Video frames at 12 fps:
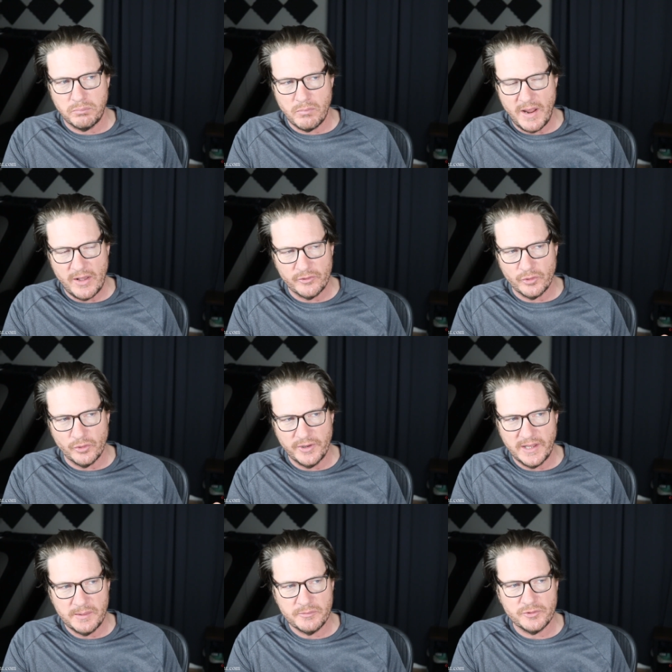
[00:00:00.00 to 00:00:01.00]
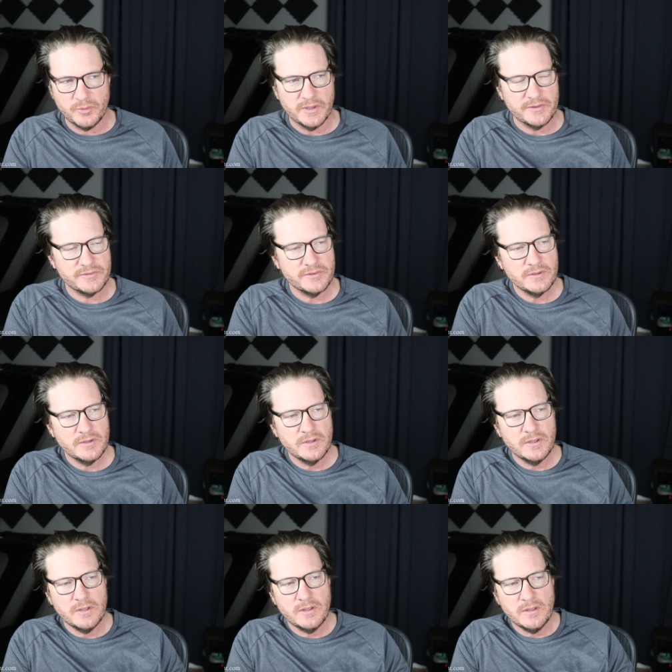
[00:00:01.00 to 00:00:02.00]
household names to us
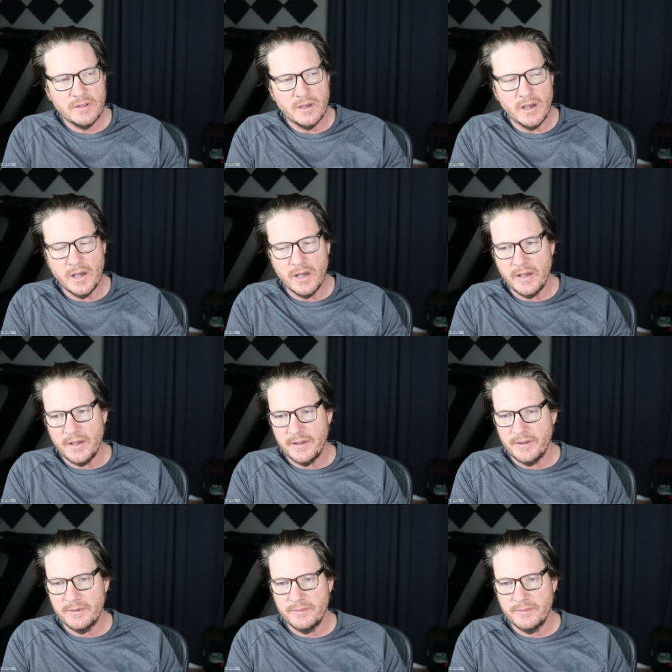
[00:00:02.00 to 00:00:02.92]
uh,